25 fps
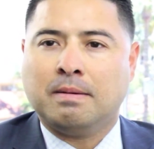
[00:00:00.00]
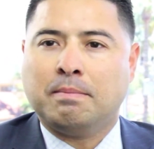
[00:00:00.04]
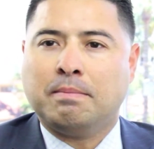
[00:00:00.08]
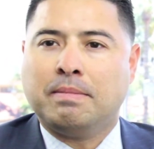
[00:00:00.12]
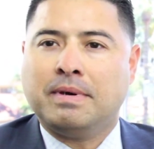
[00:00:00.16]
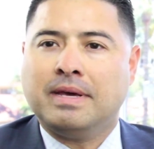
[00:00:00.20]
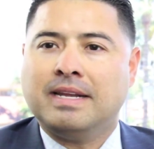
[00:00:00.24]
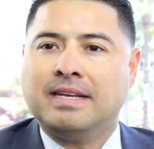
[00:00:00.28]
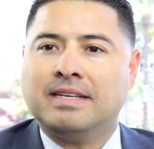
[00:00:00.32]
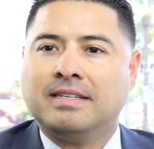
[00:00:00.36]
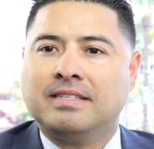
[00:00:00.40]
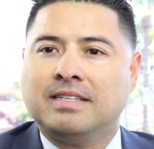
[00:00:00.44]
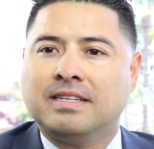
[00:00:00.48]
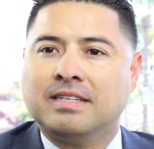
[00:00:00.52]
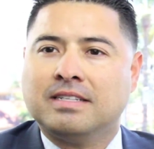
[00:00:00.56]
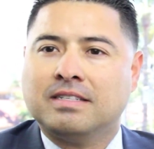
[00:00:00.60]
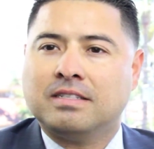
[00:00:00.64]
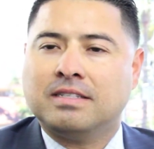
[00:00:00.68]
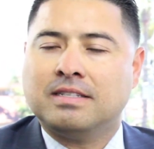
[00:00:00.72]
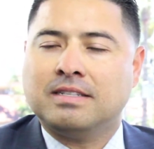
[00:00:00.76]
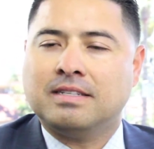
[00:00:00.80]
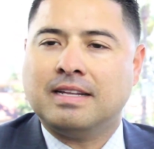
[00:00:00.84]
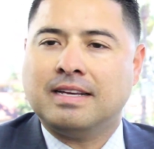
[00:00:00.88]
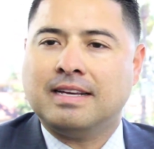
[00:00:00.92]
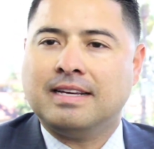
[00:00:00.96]
but it
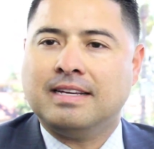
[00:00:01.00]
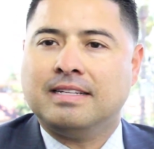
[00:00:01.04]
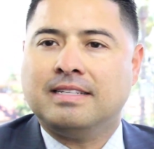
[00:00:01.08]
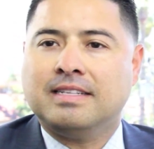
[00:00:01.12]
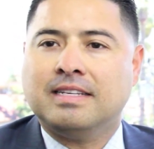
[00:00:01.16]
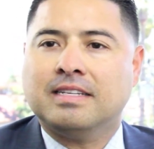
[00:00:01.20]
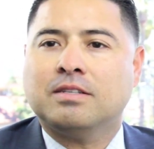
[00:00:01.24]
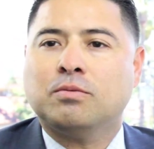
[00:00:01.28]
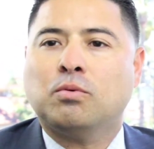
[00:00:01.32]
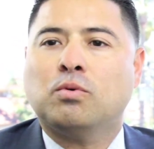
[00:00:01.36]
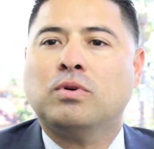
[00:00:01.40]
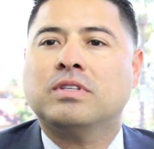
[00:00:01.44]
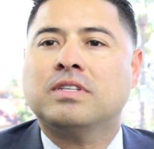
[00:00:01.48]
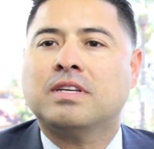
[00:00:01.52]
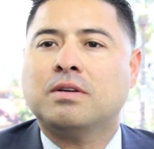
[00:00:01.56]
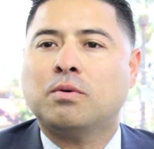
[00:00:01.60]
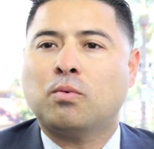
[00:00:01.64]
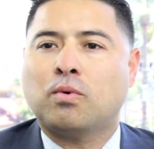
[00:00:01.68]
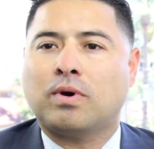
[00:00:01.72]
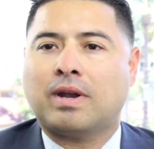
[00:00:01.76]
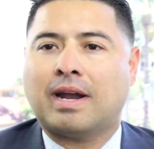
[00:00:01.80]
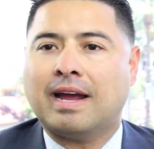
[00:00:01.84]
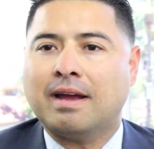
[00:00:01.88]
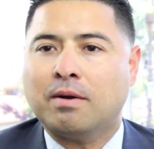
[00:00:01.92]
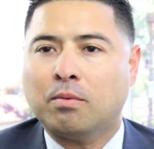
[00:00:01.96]
just wasn't
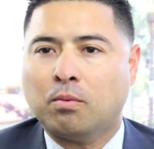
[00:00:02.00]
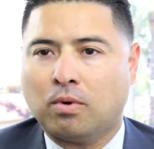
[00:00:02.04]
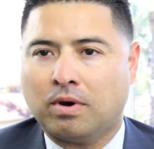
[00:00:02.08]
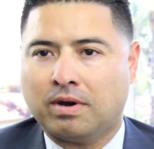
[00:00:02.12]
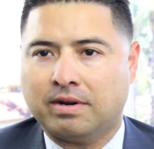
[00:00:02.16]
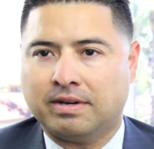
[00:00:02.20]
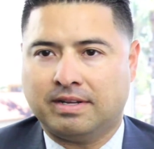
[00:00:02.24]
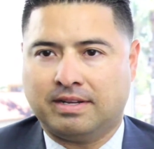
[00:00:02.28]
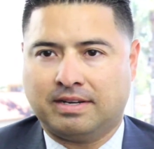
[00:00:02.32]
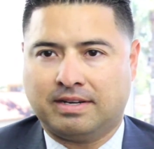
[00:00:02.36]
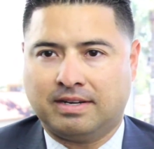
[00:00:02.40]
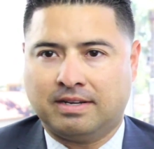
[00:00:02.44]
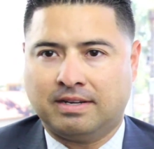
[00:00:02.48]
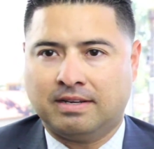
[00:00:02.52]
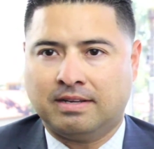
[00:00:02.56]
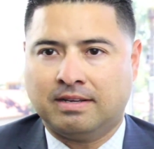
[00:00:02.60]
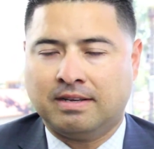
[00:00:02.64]
what I wanted.